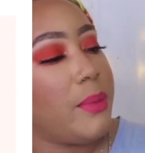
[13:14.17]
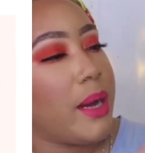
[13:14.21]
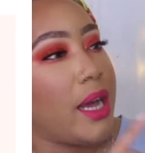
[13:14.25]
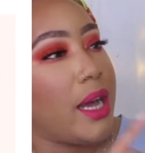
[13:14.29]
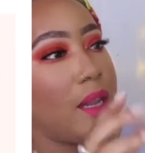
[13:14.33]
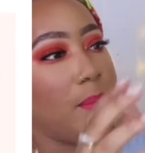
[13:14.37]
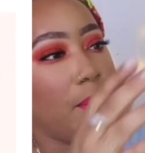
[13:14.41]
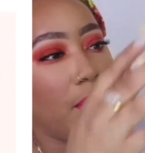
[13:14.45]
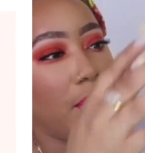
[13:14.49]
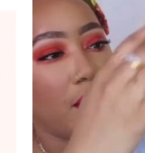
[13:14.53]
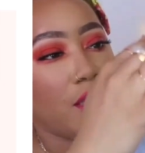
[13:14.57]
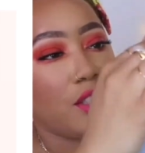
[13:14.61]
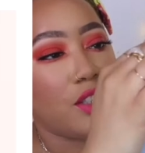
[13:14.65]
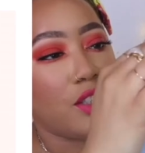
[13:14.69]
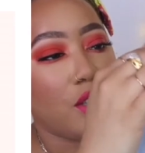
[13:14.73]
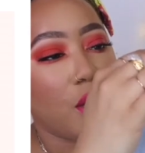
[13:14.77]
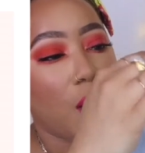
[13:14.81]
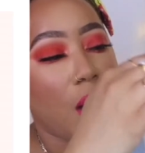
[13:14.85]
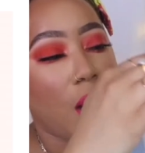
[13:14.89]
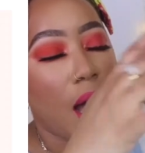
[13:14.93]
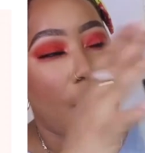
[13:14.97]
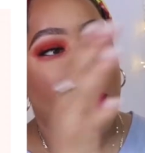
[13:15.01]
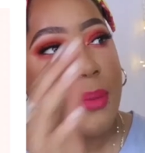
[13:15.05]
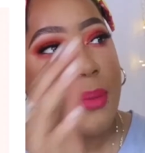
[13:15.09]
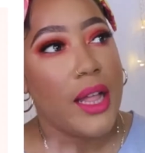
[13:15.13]
body mist. So
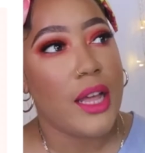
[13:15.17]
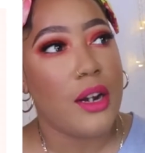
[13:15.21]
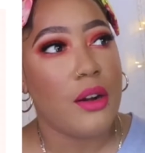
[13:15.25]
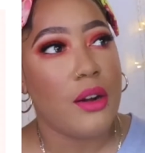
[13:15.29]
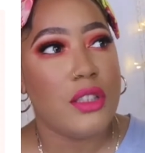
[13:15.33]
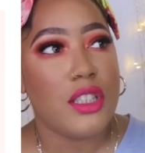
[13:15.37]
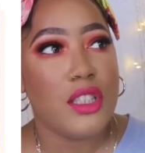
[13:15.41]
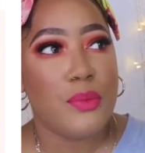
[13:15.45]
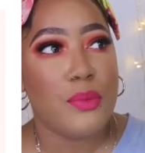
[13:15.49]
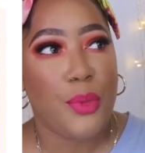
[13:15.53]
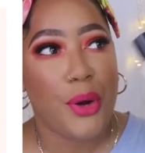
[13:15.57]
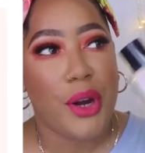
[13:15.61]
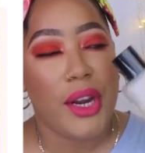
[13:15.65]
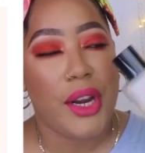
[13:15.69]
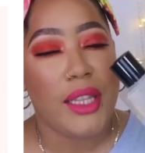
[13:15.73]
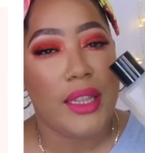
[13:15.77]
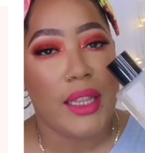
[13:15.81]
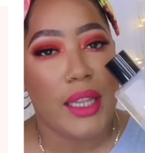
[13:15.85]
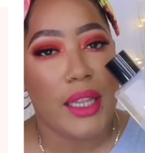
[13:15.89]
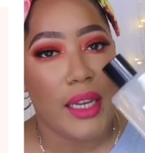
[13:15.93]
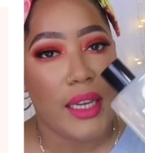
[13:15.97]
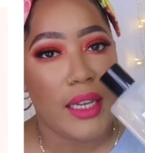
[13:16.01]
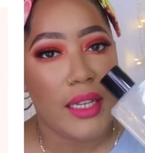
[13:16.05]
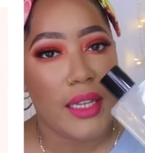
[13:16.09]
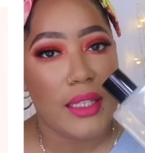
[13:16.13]
I plan on spraying
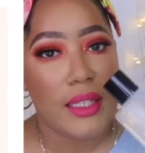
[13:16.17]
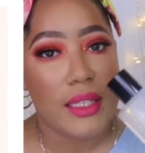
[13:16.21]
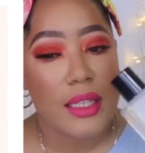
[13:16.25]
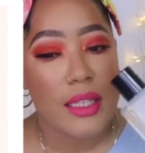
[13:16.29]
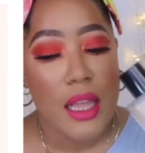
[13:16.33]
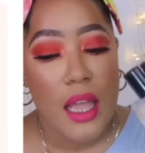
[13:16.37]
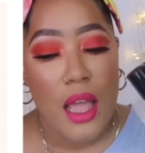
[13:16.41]
this